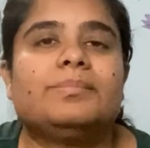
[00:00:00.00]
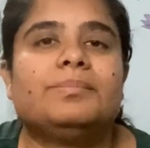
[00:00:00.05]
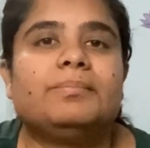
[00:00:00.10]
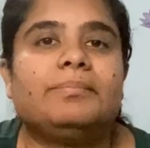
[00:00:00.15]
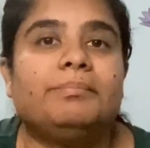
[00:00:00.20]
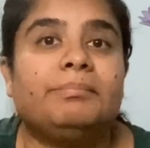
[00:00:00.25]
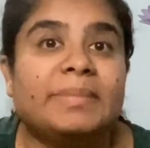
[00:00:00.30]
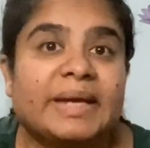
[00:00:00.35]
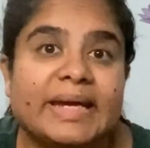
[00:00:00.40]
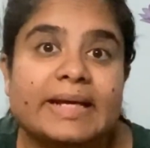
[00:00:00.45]

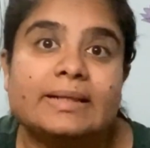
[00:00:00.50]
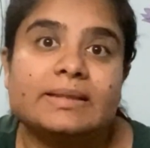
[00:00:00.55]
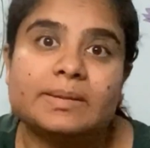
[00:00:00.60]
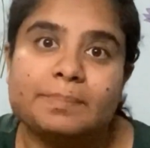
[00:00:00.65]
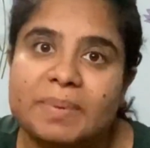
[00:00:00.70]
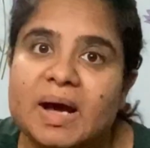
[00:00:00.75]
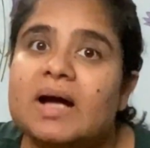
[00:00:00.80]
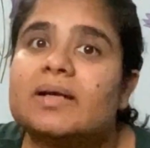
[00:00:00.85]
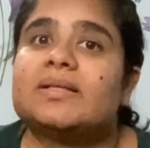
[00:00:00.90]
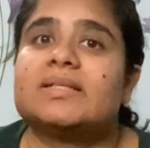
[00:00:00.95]
made the
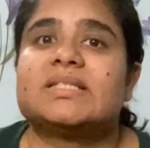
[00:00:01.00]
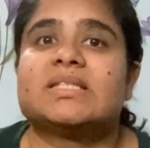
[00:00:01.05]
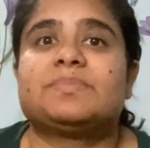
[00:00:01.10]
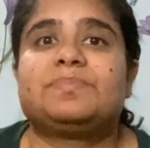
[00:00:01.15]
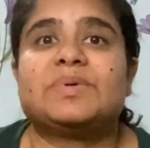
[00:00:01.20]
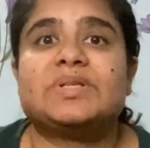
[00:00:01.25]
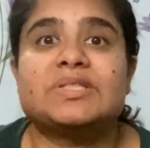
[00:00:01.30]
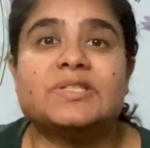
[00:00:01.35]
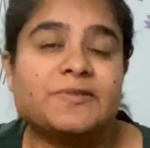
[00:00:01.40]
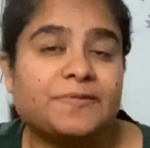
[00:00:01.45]

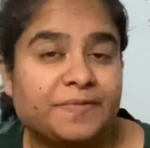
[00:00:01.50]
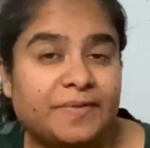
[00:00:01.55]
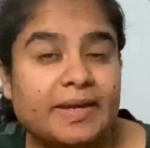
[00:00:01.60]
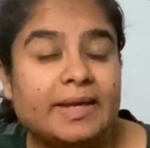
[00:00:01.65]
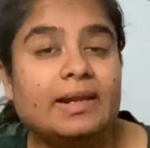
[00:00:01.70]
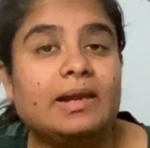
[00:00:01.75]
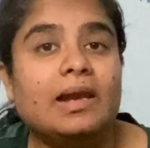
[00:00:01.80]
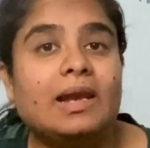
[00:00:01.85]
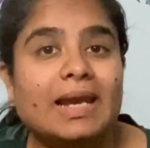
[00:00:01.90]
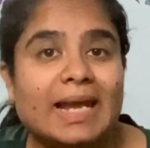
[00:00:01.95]
participants
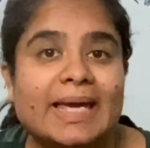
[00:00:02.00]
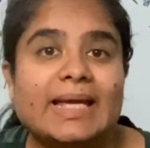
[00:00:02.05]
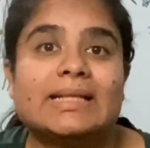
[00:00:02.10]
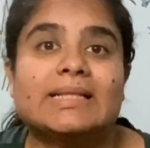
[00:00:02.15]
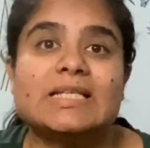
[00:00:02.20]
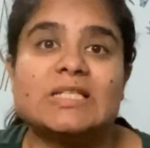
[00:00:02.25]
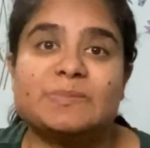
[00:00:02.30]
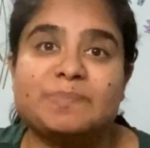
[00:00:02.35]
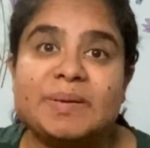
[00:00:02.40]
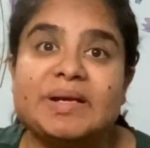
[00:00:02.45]
feel like
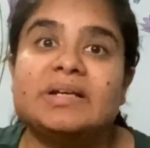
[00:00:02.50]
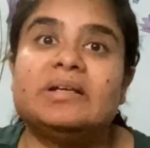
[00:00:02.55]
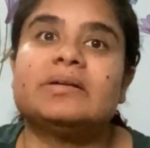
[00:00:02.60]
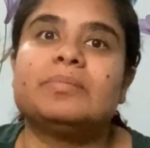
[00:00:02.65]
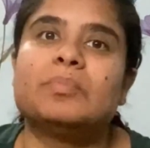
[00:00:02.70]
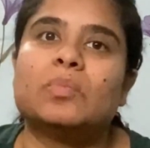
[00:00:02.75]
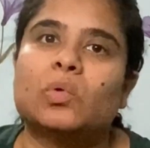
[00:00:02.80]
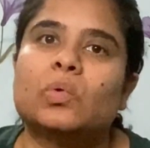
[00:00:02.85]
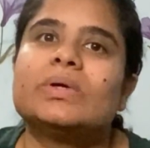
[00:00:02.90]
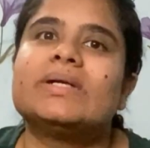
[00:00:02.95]
they
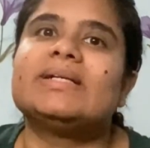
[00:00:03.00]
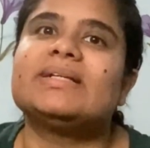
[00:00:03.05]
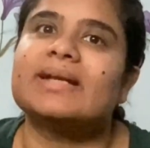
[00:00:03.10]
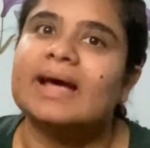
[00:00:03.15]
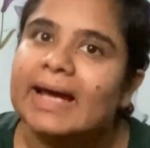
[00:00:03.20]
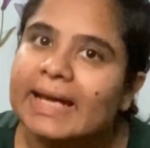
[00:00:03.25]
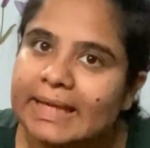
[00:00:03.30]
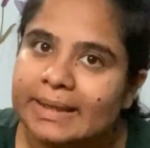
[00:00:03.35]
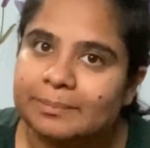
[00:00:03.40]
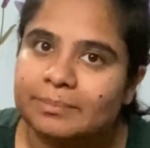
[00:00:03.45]
spent more
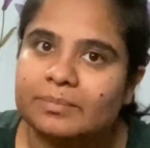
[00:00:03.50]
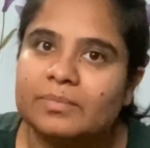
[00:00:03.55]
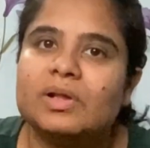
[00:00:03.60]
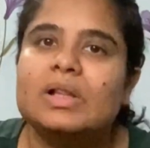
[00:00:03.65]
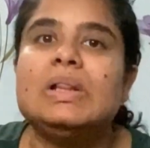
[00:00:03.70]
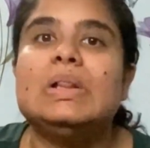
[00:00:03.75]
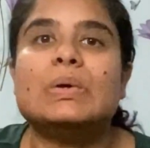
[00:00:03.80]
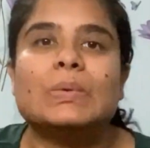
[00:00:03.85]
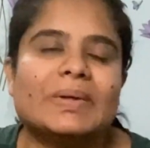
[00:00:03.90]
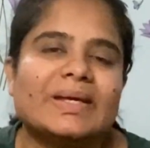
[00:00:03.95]
time
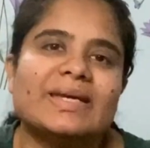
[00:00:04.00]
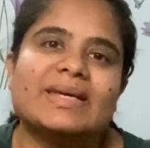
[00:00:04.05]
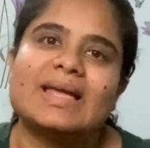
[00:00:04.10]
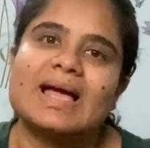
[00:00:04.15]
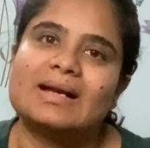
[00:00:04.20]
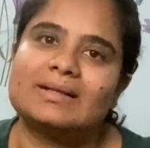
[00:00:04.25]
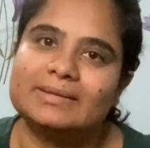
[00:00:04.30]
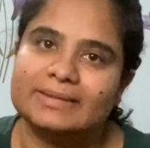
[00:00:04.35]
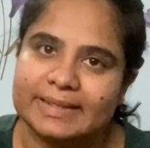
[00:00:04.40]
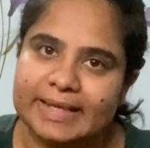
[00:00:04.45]
looking
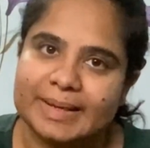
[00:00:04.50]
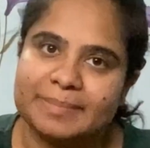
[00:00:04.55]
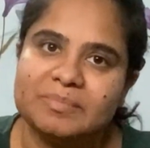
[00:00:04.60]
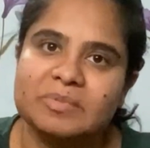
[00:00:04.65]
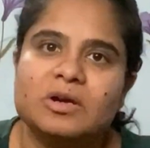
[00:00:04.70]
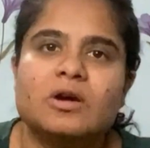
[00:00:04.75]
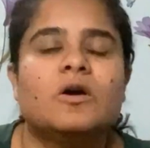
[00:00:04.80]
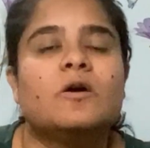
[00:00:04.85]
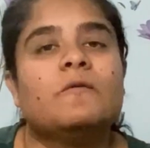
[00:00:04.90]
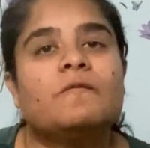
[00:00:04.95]
at
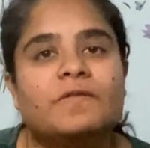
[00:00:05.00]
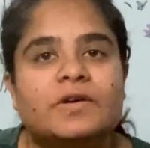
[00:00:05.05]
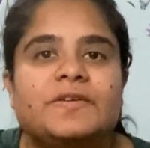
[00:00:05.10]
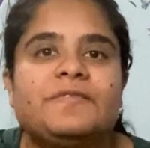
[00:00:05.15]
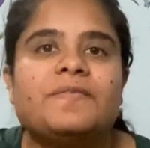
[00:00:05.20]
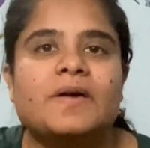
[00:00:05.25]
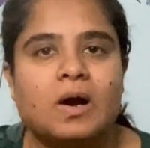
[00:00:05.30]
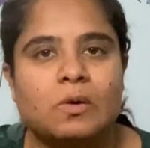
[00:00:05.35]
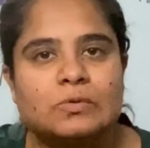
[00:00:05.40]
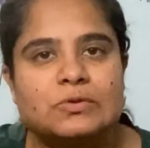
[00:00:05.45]
them were
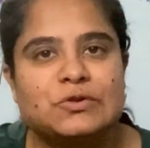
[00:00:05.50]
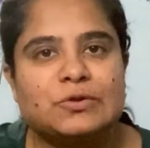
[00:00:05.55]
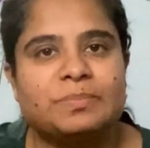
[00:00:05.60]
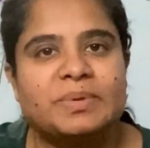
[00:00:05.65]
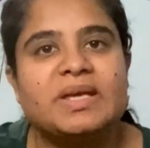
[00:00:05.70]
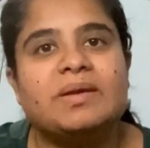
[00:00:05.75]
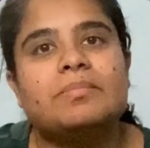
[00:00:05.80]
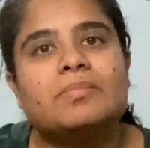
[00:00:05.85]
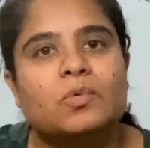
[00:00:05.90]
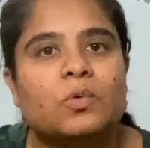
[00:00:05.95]
found to
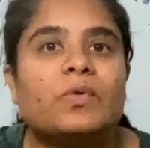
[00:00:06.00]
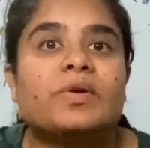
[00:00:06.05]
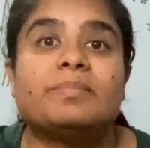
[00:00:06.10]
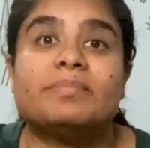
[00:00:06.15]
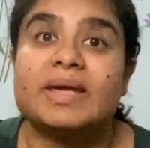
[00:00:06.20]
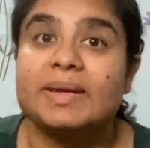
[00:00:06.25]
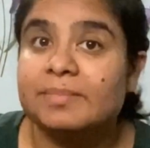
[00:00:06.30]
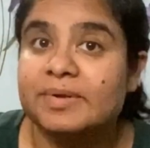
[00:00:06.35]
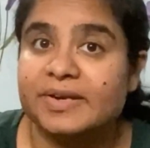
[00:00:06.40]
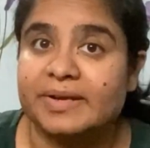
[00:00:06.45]
be more
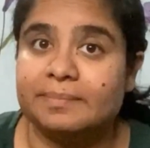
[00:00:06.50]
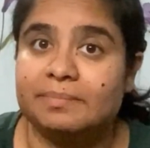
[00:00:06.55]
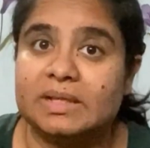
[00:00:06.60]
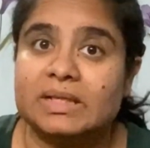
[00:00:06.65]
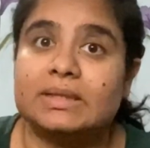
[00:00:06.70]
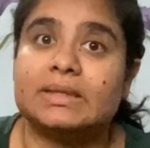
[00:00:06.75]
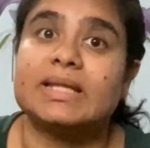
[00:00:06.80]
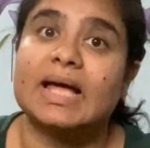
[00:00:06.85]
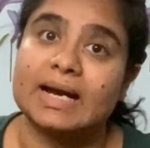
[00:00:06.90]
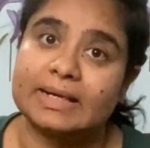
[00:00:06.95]

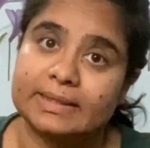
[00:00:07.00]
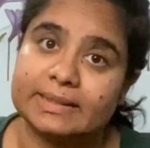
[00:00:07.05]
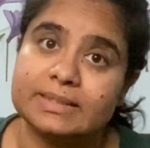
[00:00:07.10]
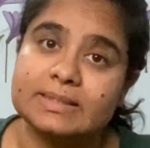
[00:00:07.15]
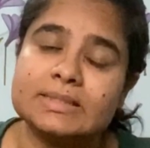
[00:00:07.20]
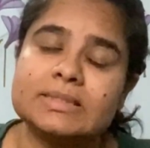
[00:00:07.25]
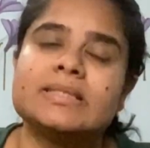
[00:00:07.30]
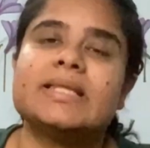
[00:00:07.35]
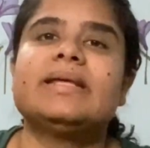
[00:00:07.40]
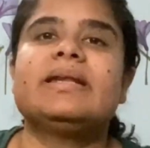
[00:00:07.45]
memorable. That
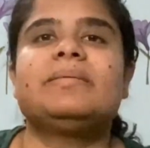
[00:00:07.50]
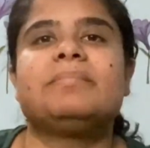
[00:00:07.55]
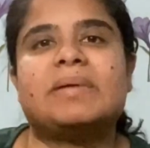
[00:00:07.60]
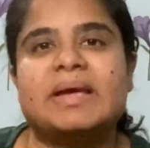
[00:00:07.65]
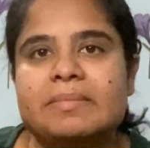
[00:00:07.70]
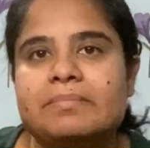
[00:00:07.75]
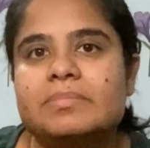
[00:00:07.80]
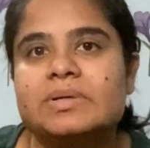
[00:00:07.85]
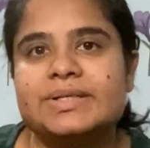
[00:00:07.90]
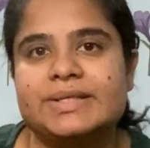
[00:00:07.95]
is, they
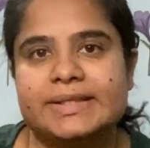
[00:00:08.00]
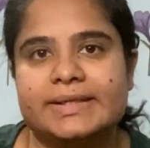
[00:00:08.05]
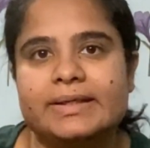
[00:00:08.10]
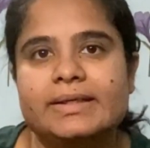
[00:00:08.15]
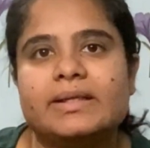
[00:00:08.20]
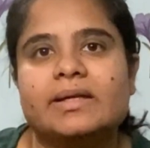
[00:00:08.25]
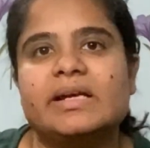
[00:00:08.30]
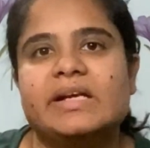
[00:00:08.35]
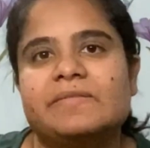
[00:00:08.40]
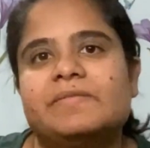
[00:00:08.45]
remembered
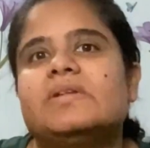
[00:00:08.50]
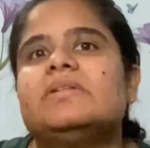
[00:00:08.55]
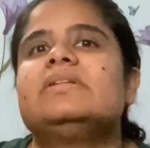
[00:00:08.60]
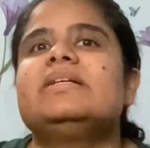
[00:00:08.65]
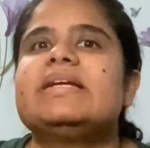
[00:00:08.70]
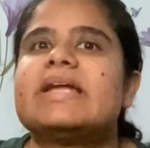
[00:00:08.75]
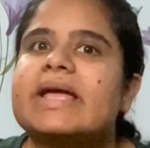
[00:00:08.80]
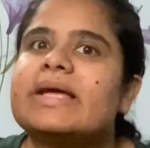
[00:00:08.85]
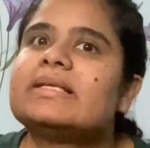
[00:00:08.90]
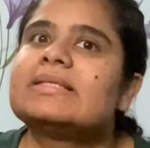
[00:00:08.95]
it even the
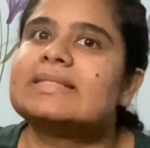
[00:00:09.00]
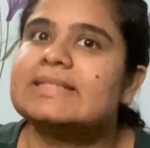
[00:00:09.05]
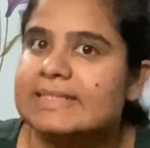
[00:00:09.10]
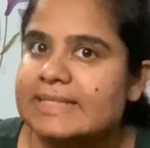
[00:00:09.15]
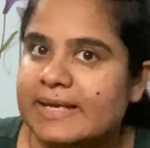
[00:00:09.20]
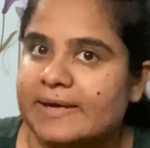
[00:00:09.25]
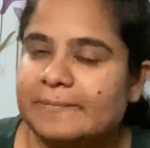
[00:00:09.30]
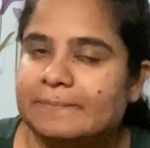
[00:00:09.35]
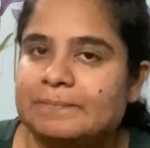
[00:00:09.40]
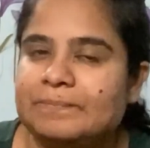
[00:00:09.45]
next
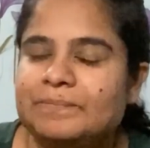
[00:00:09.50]
day.